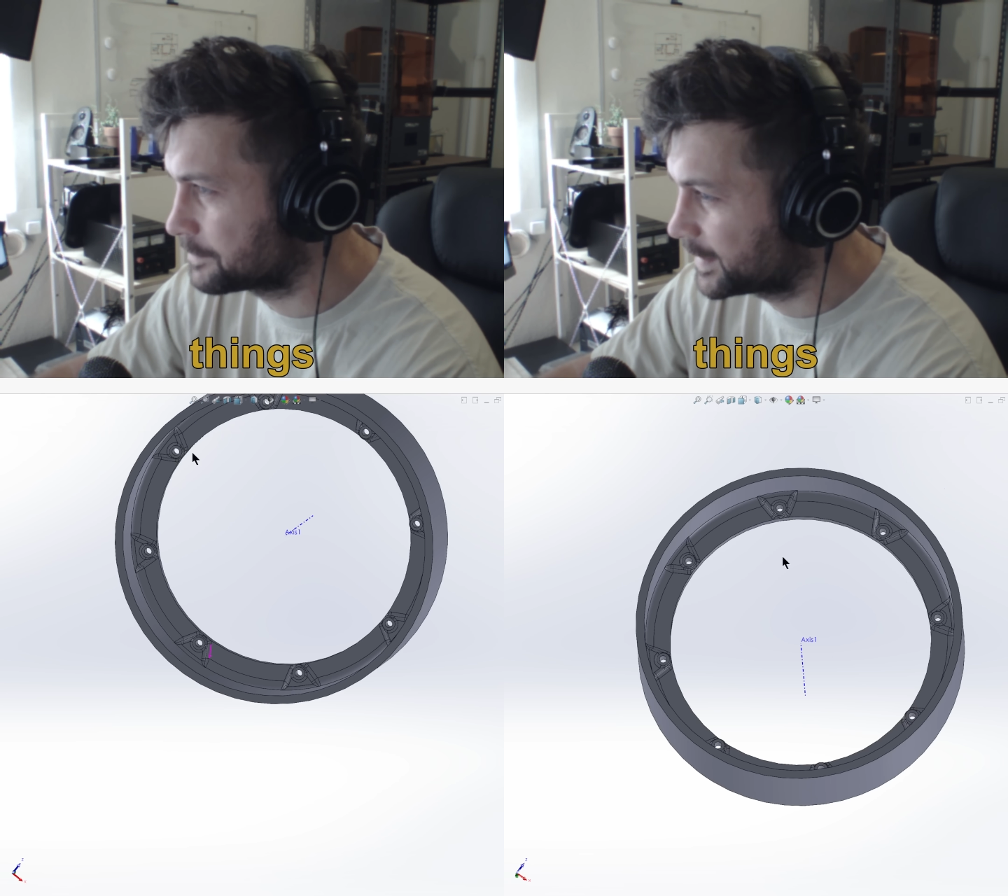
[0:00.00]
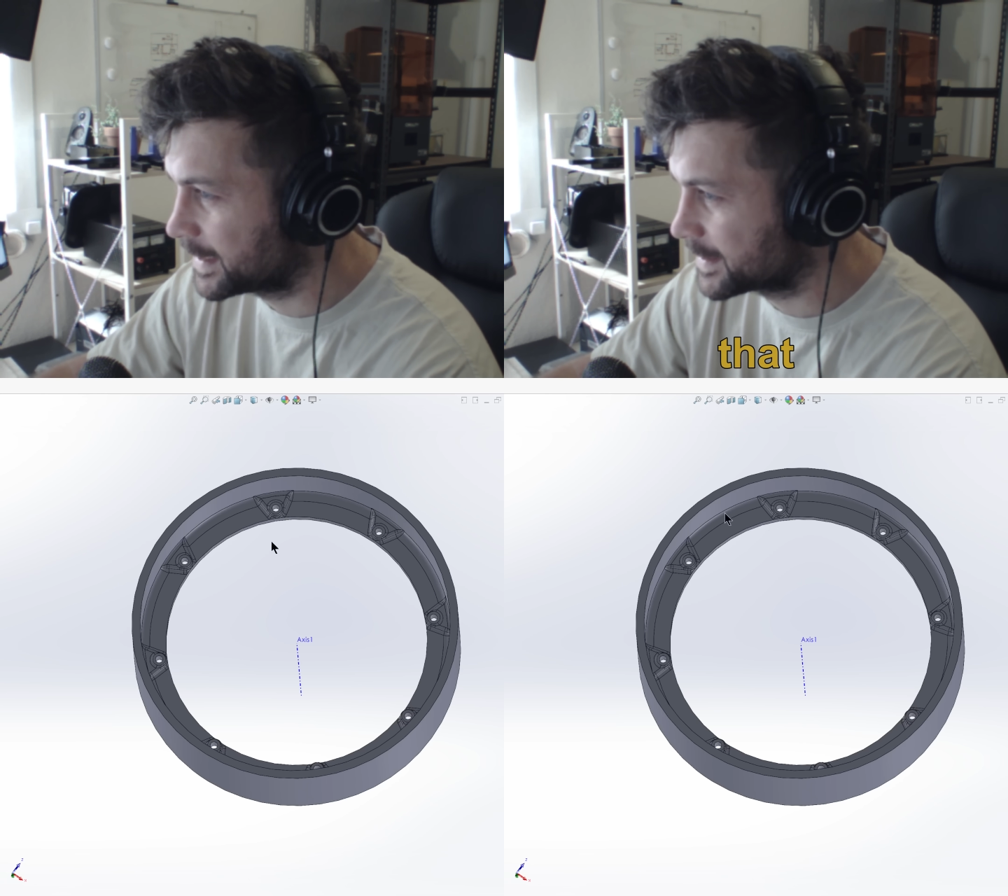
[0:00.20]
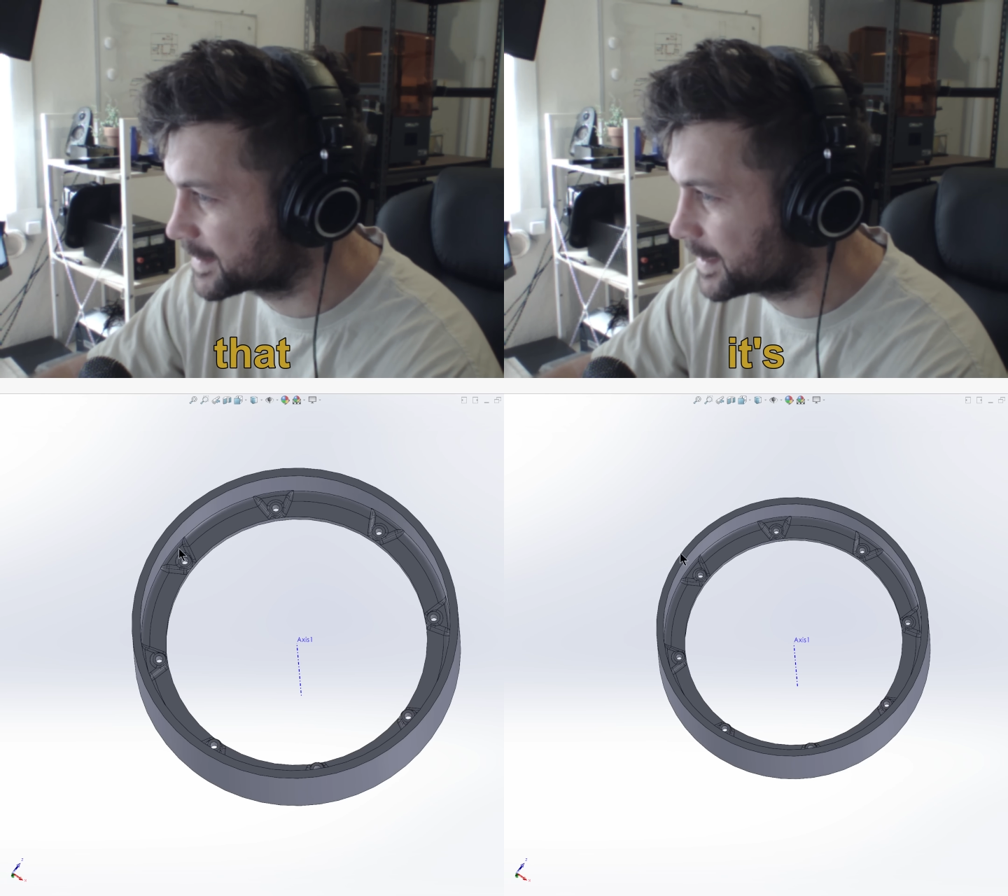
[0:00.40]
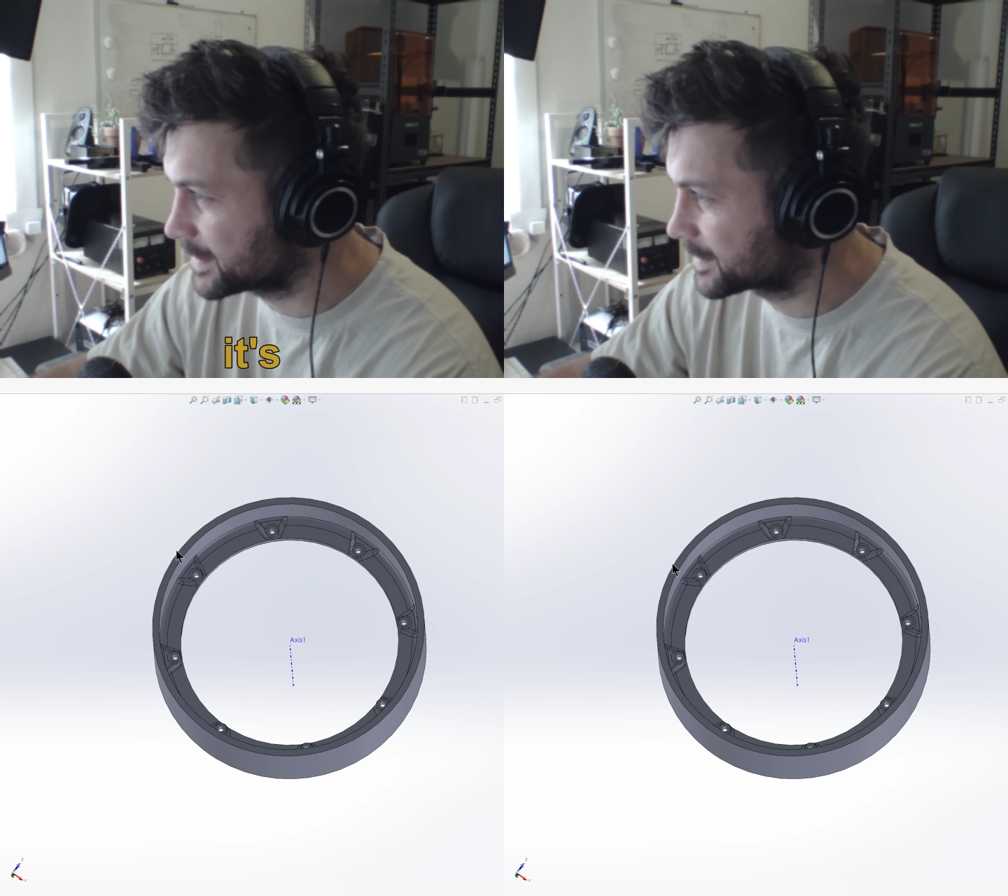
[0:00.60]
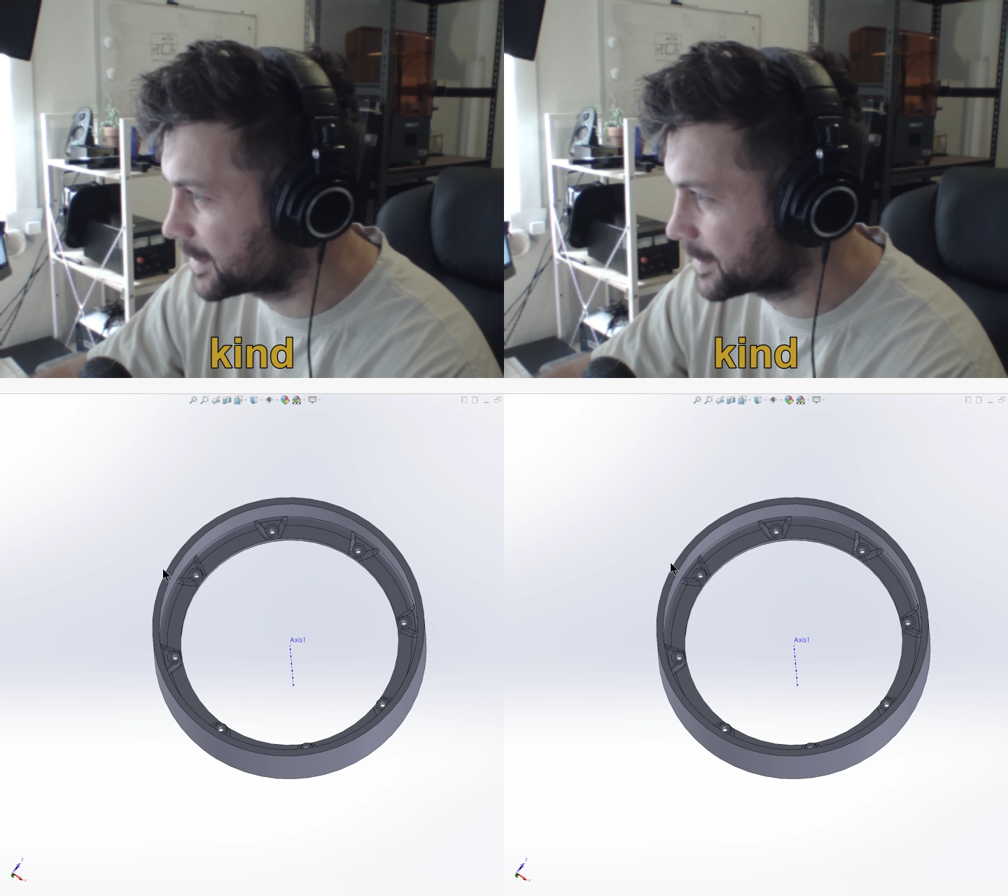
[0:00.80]
things that
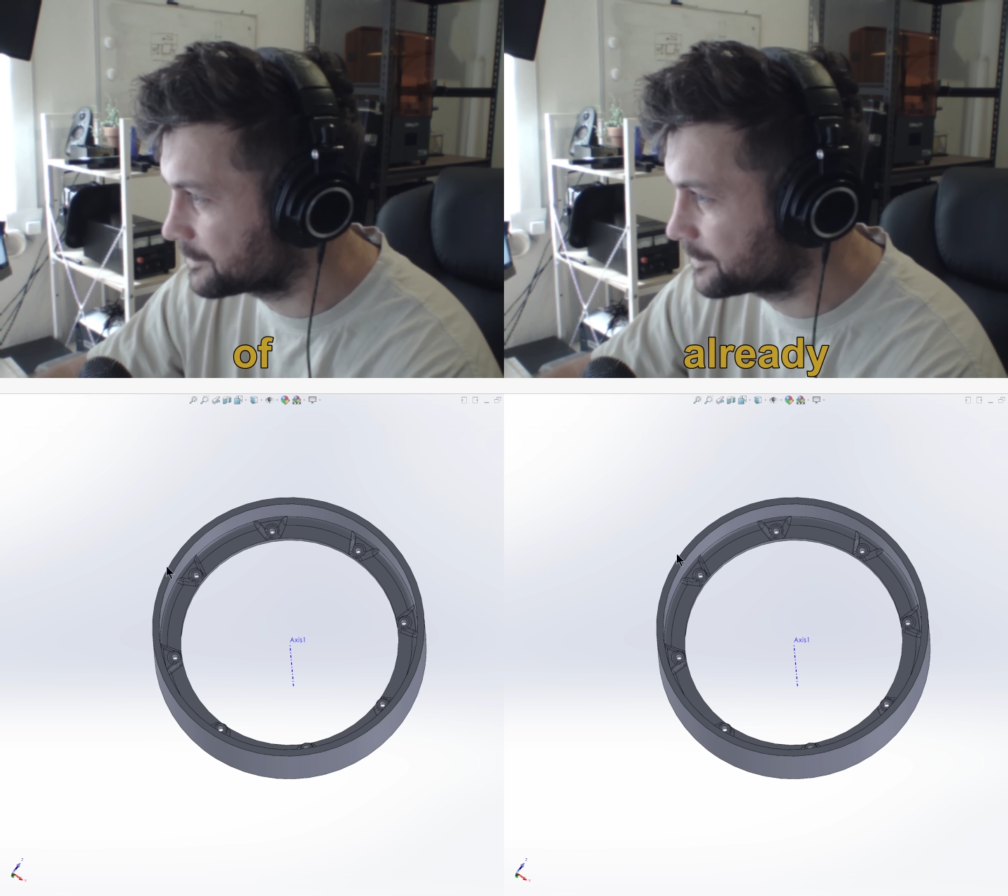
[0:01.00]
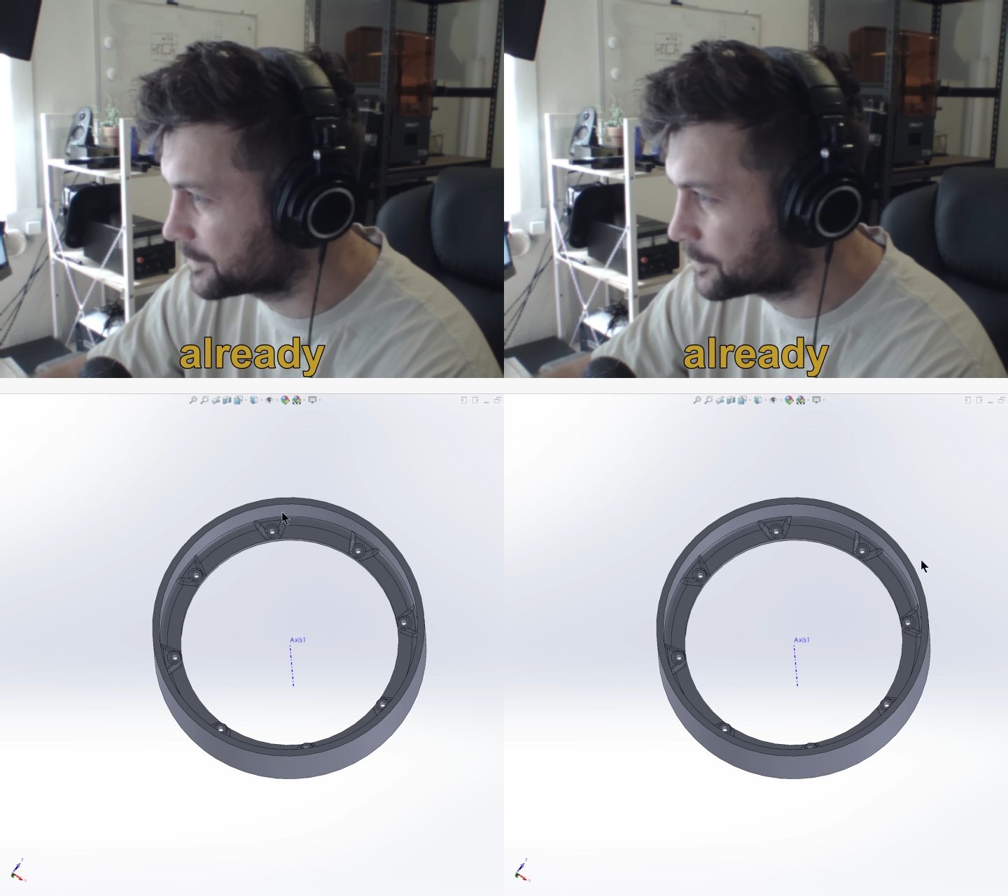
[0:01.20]
it's kind of